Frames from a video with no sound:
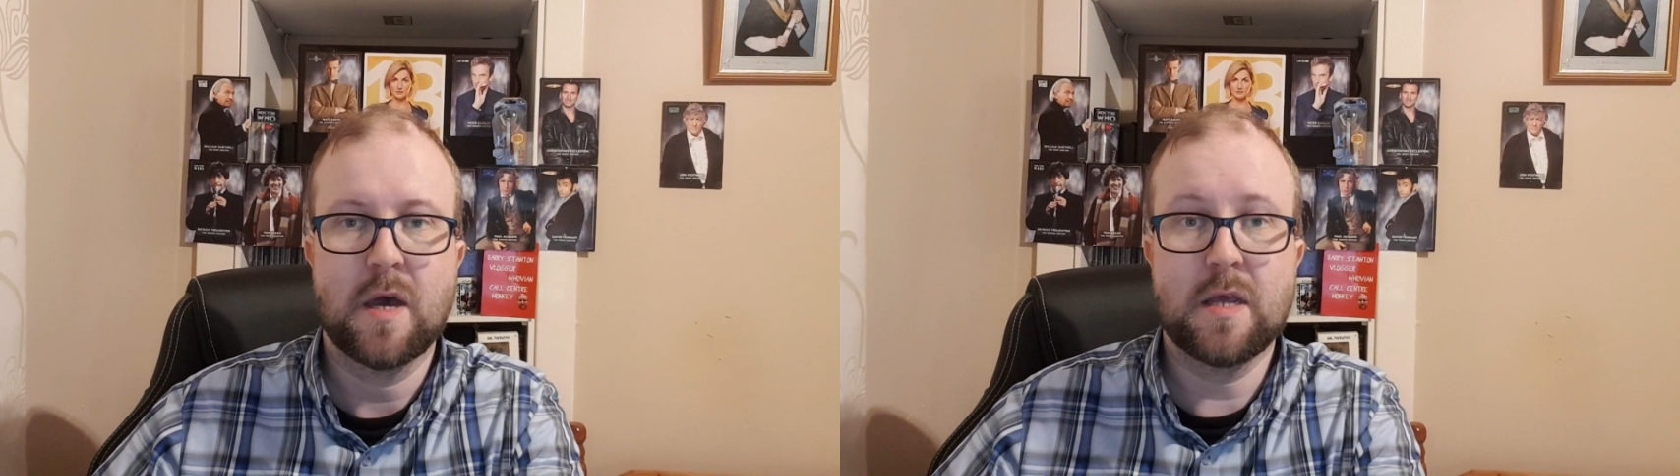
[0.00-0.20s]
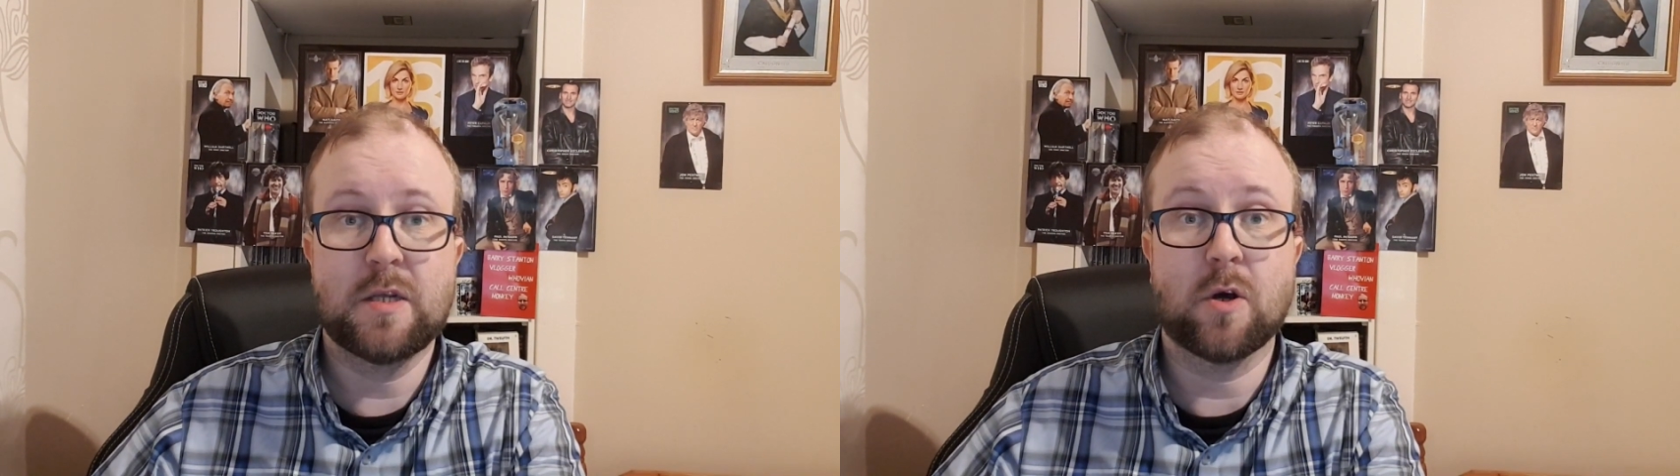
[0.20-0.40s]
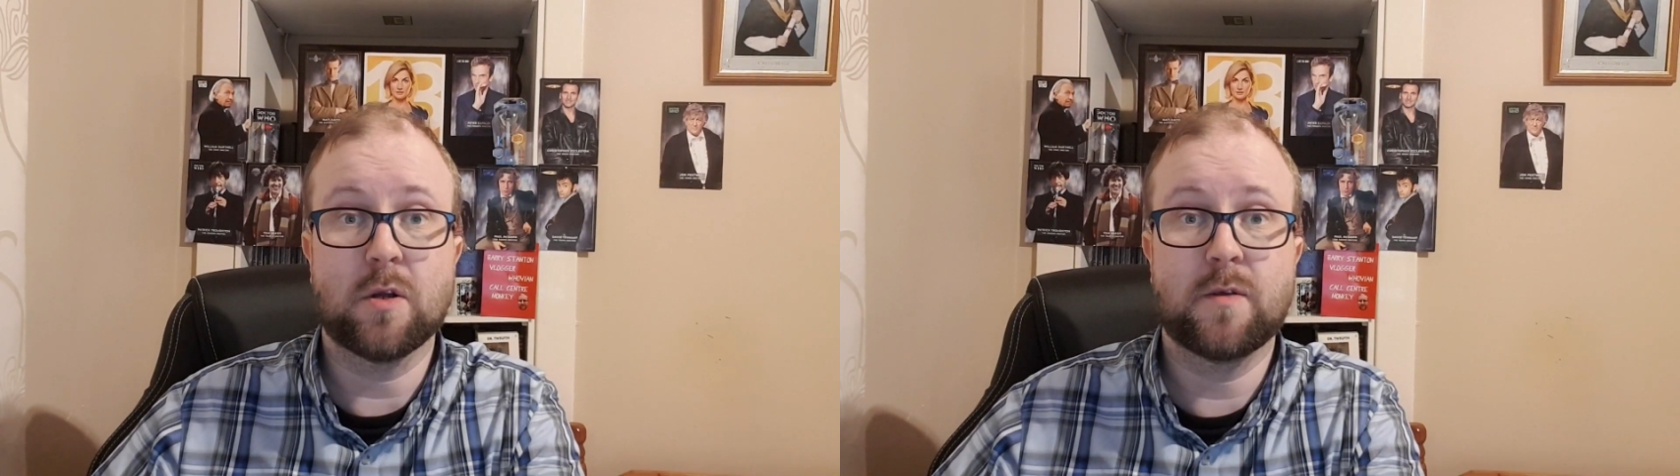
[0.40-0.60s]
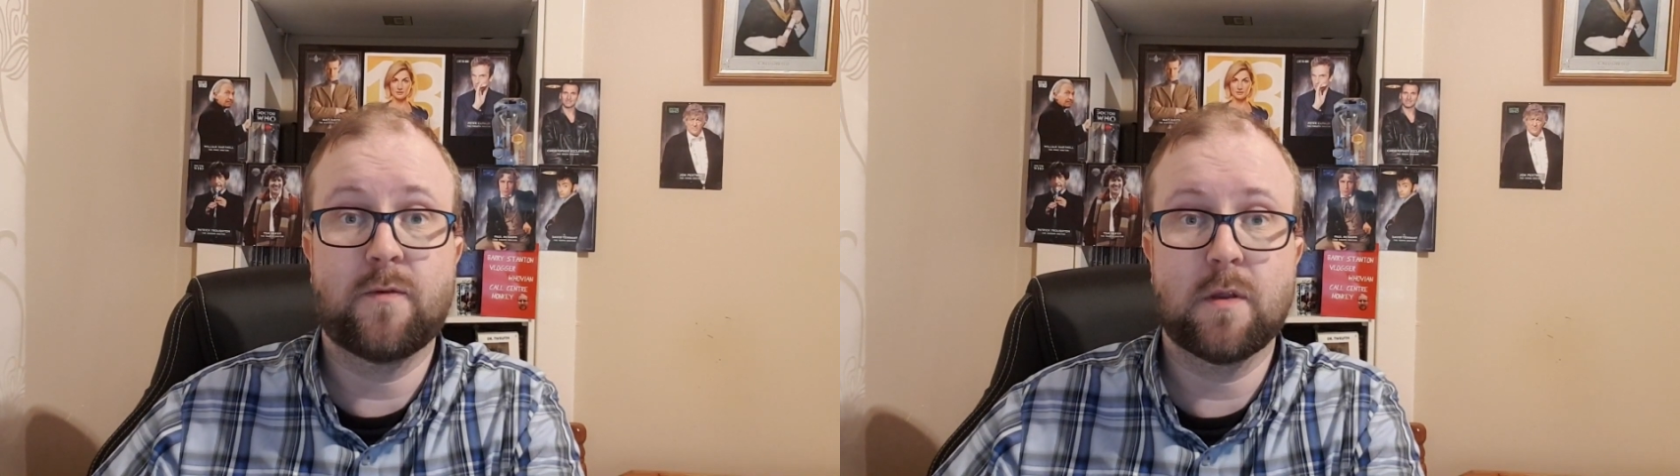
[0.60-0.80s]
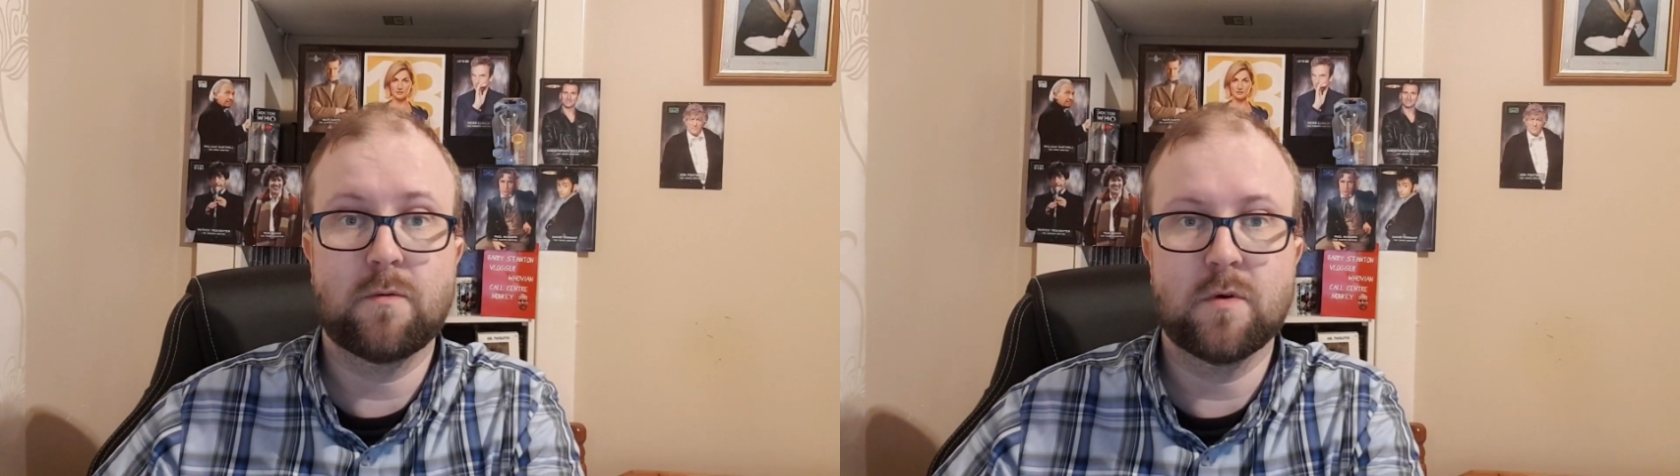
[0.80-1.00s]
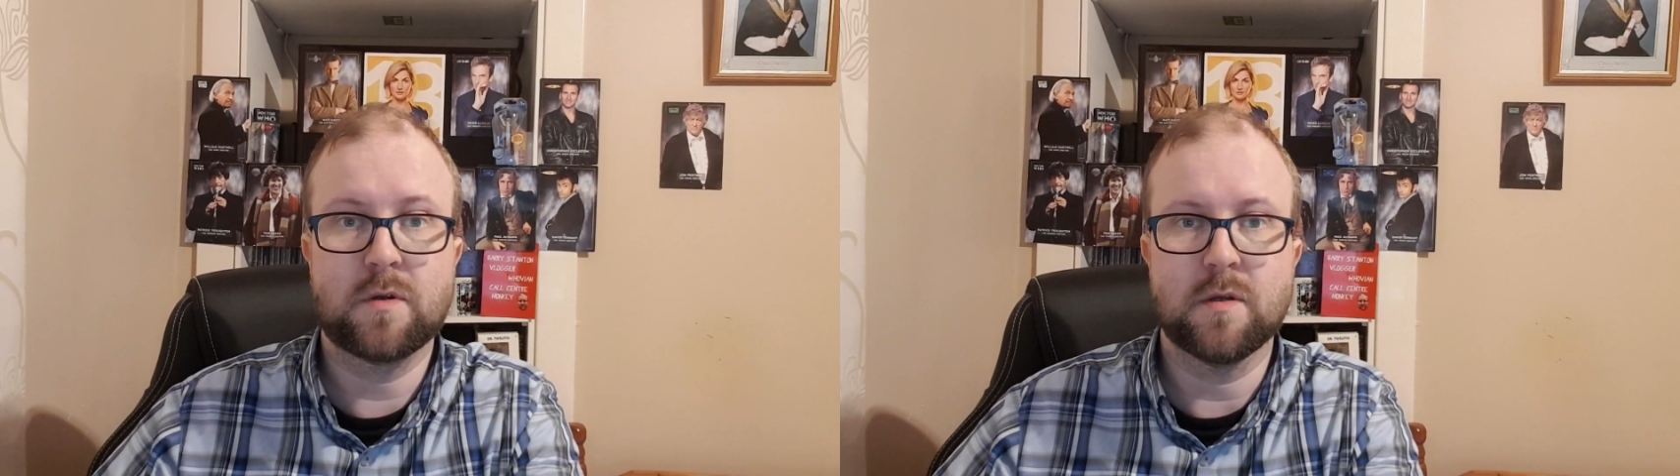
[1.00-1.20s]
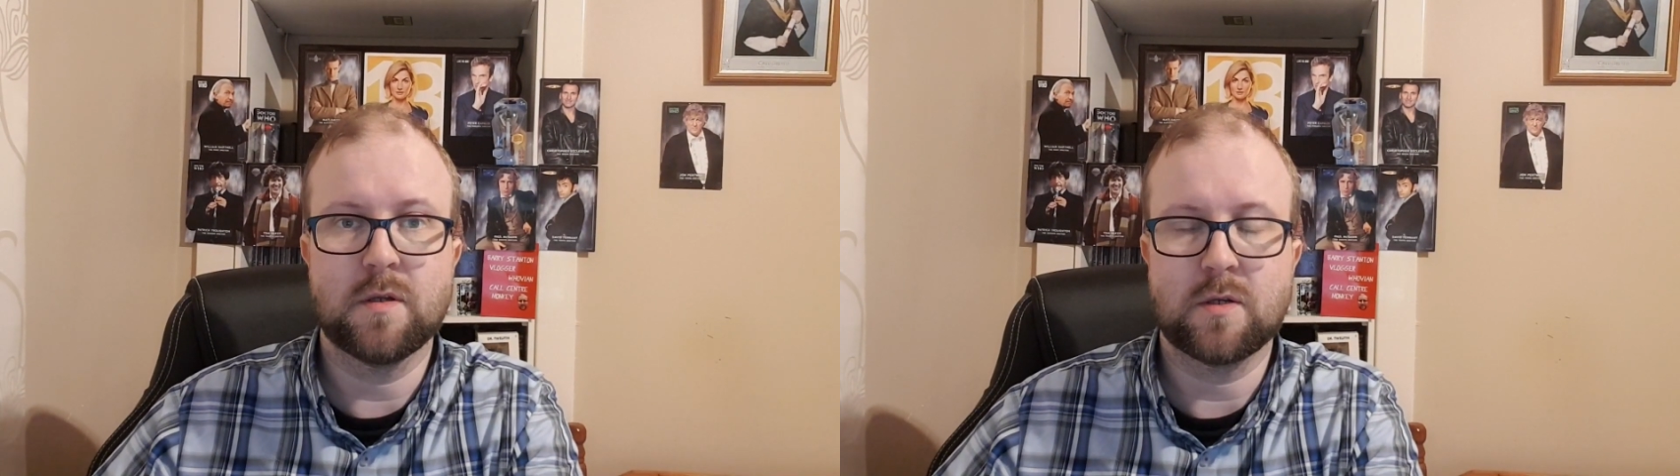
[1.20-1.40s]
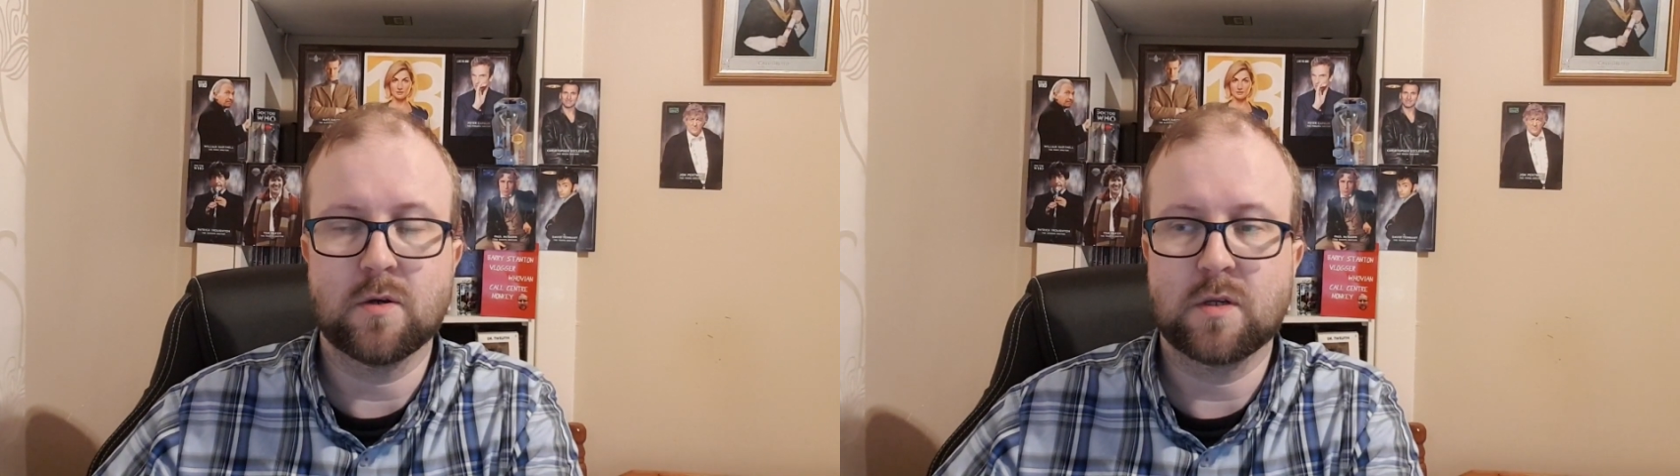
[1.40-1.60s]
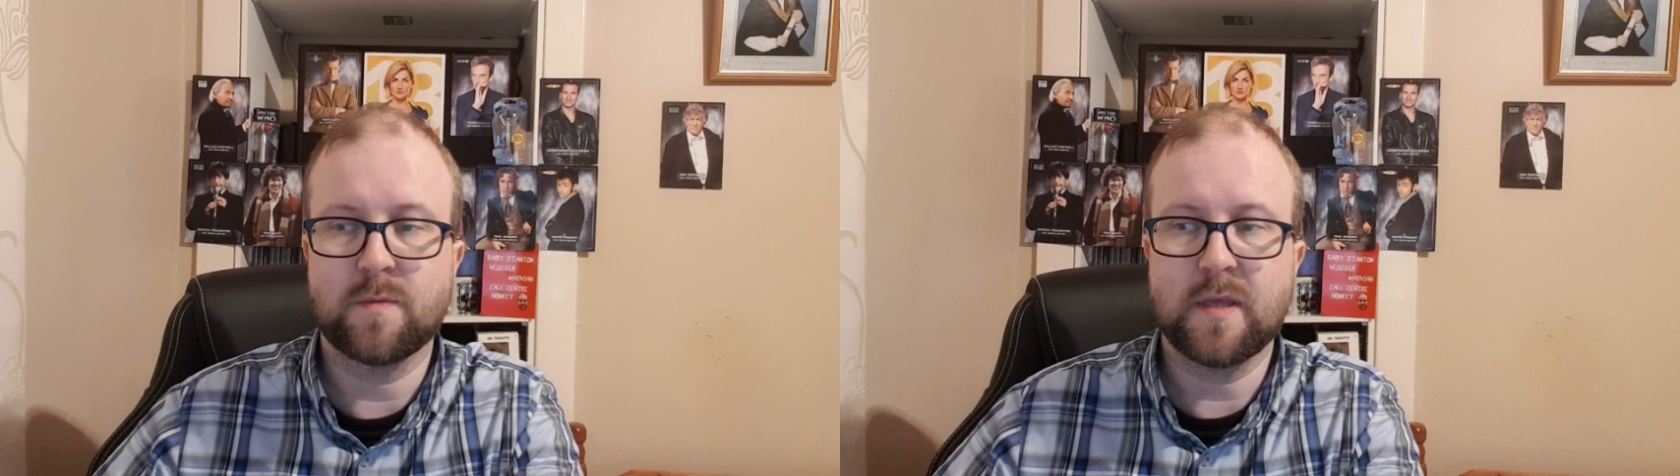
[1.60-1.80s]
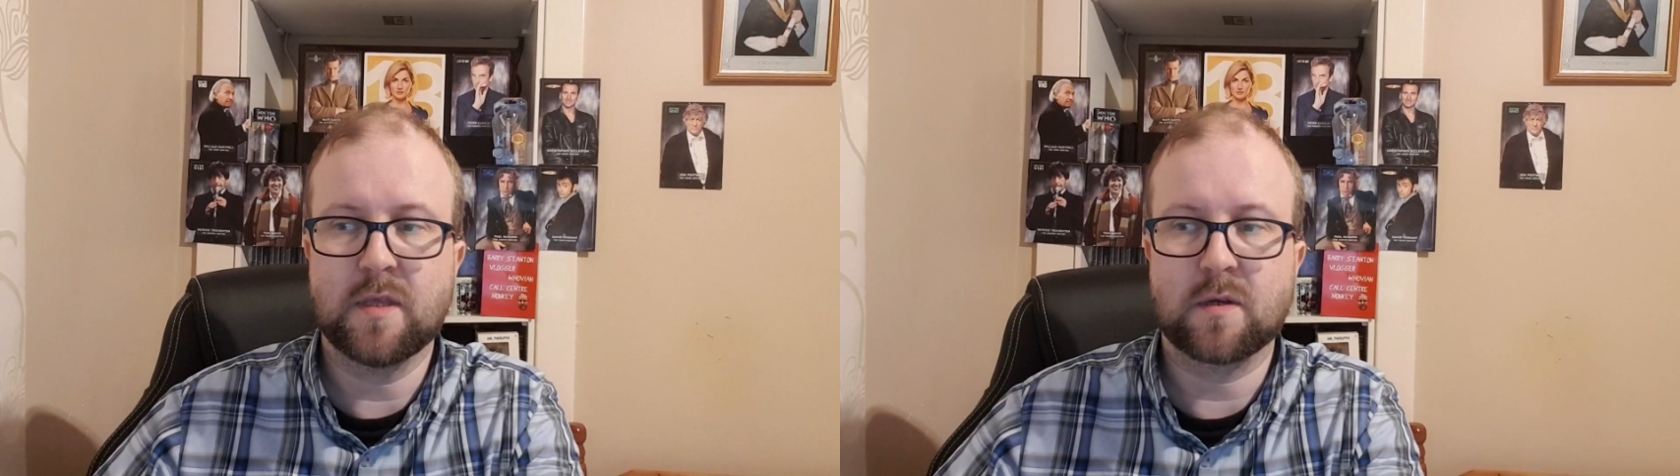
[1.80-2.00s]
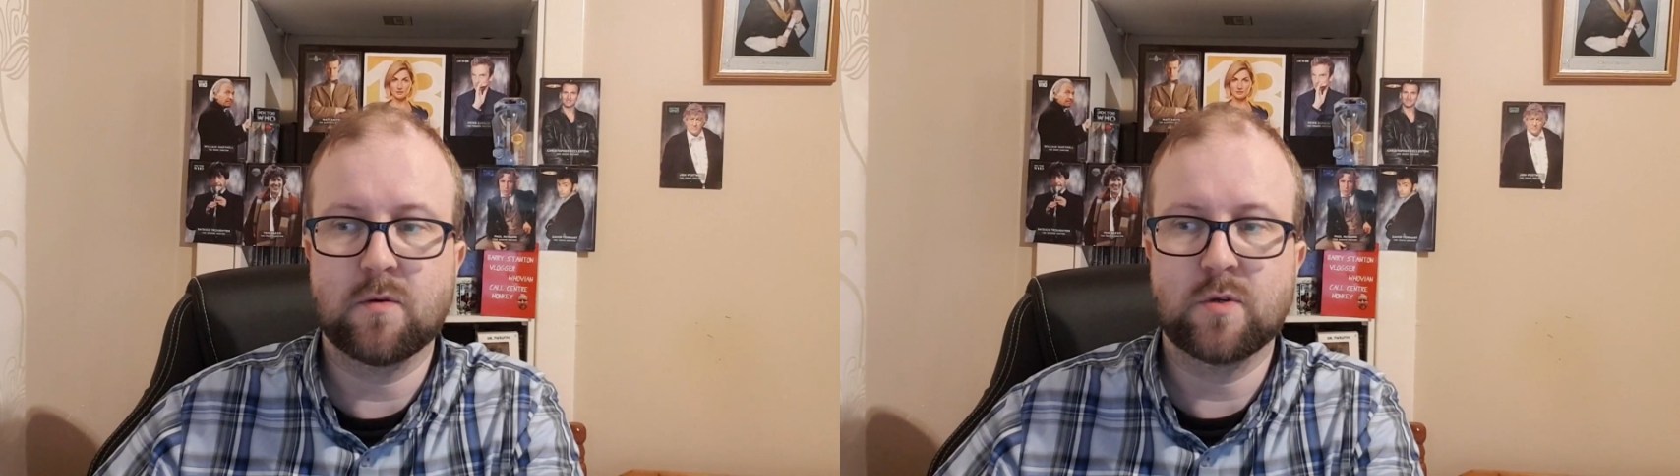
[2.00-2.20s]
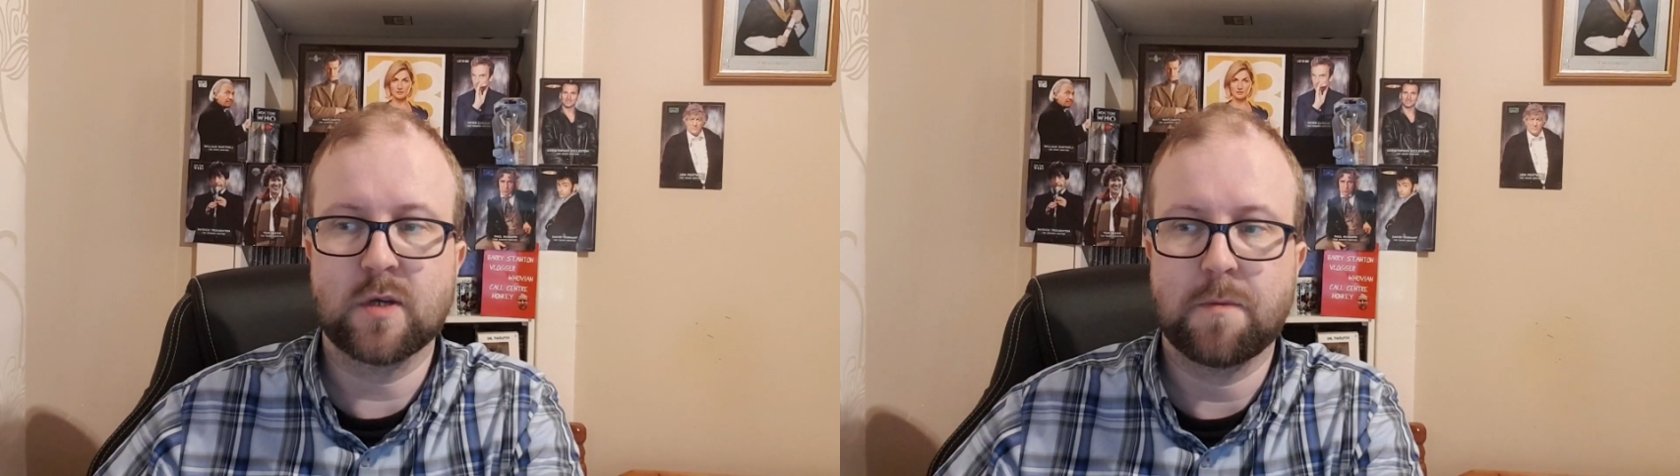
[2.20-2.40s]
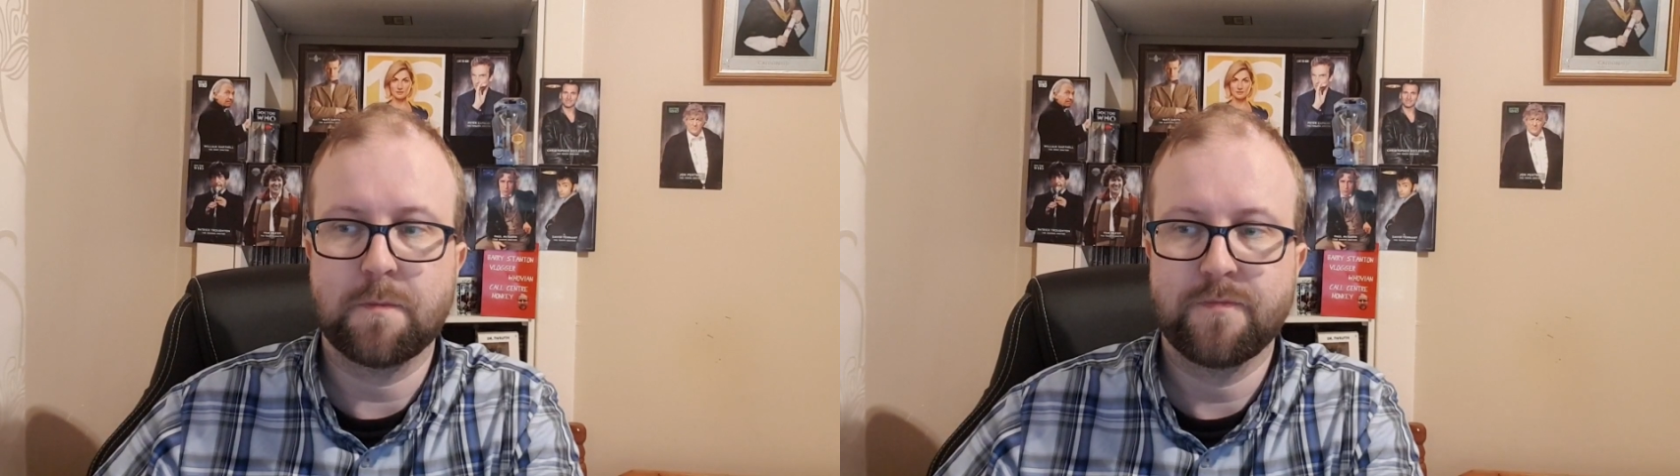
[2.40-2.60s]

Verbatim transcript: he's got to follow orders, he's got to be the soldier.